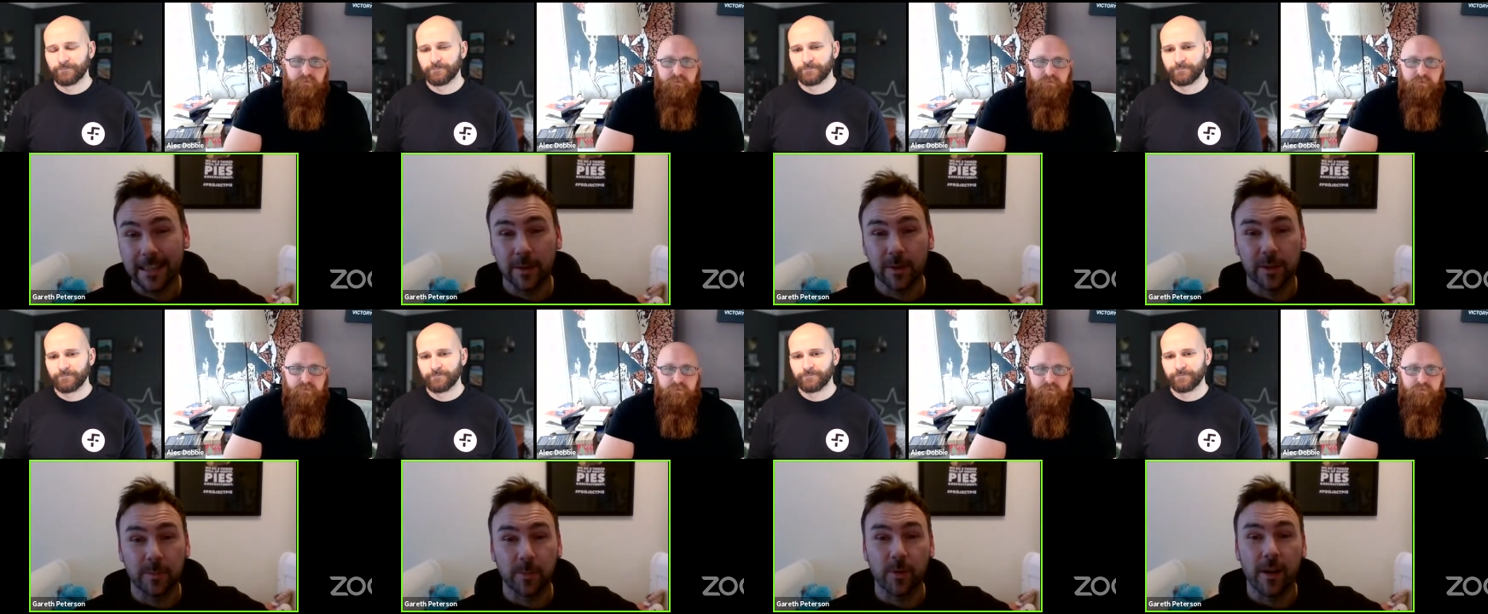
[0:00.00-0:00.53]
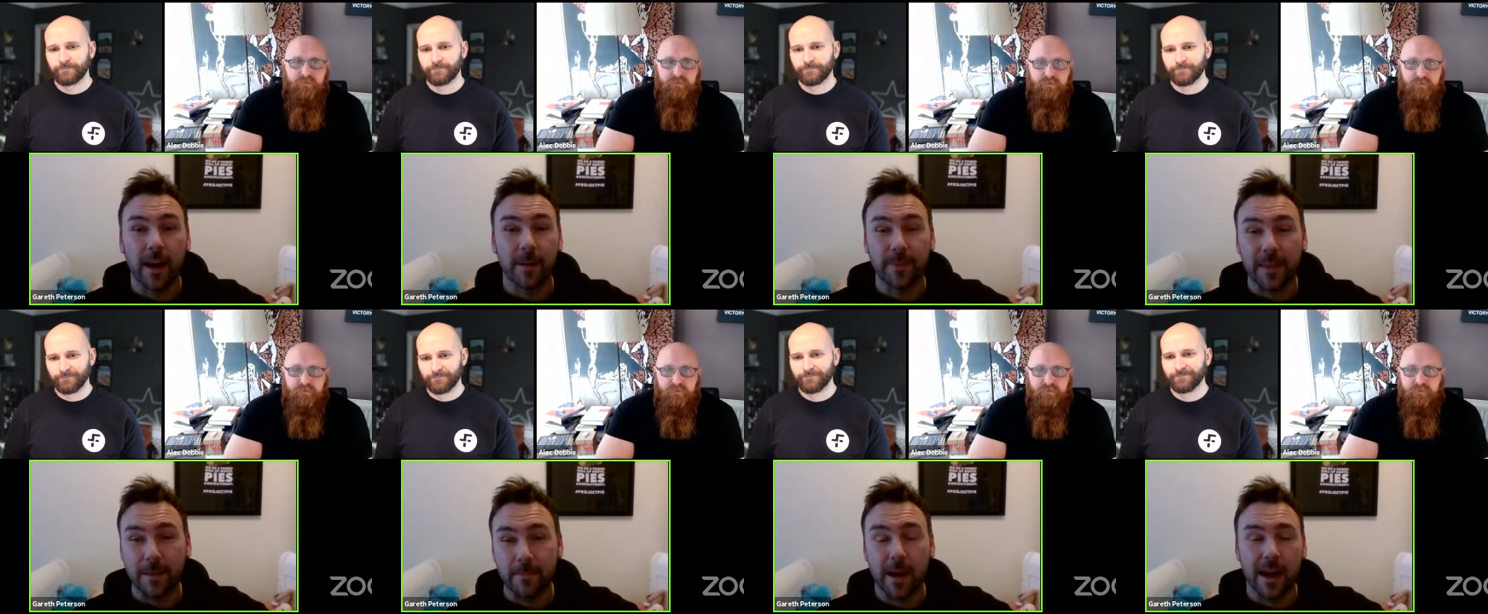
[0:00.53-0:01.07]
Speaker 1: to sell some
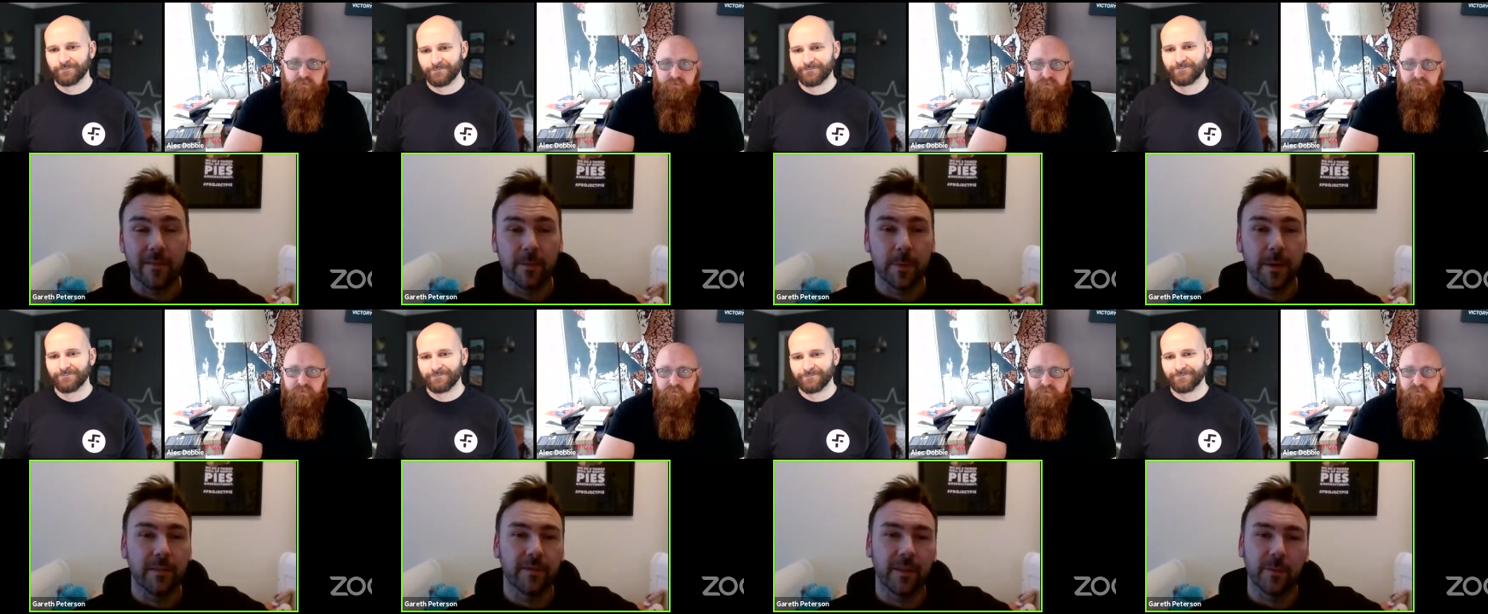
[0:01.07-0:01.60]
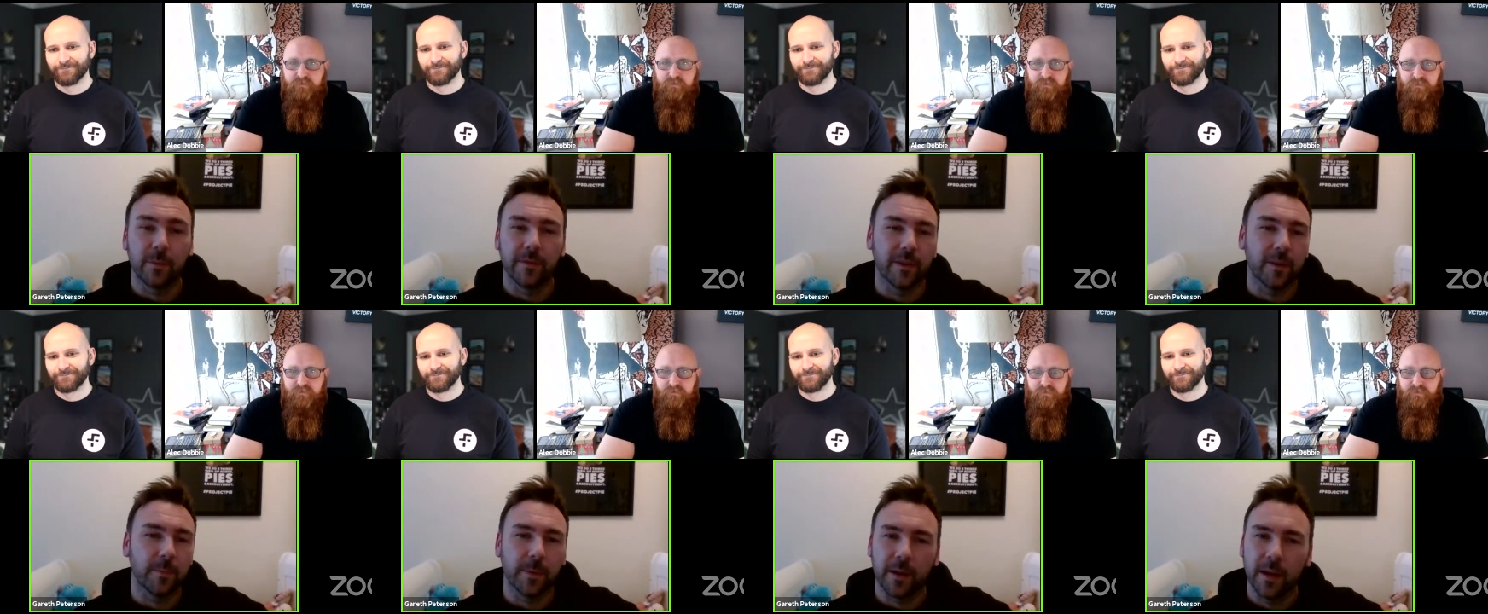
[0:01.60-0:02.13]
crap, they might have a bit of fun
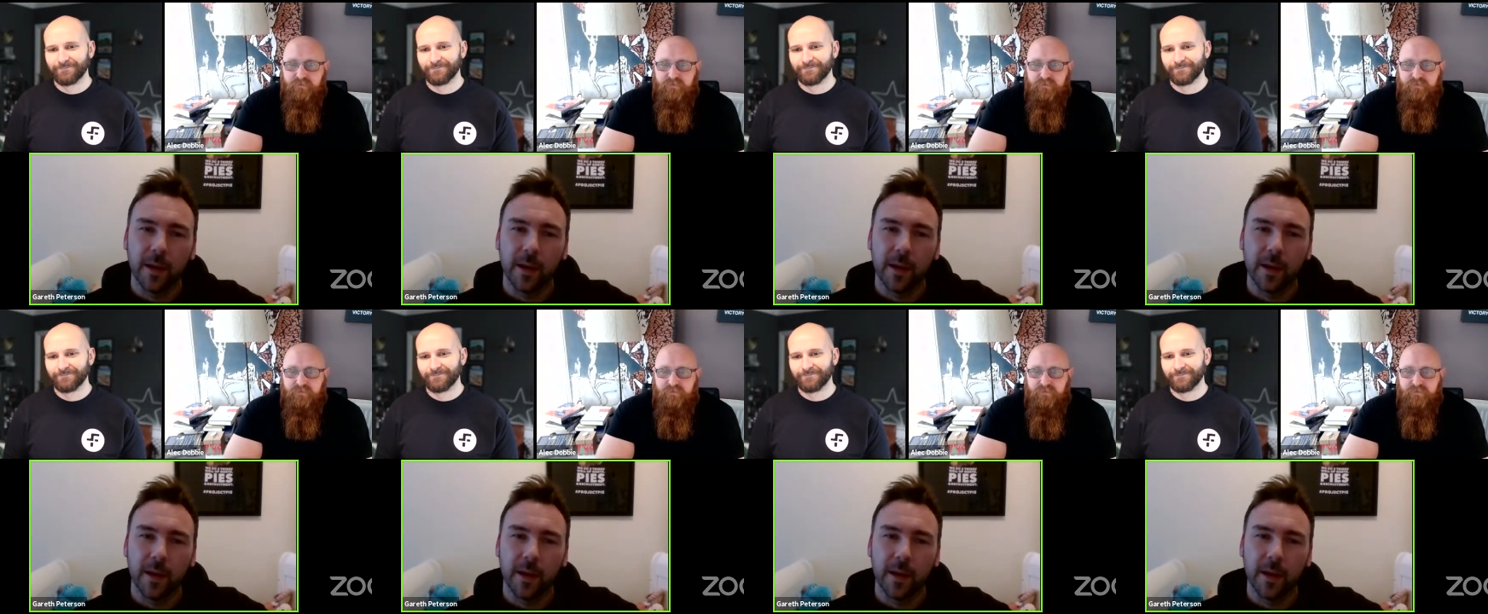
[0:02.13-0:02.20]
with you.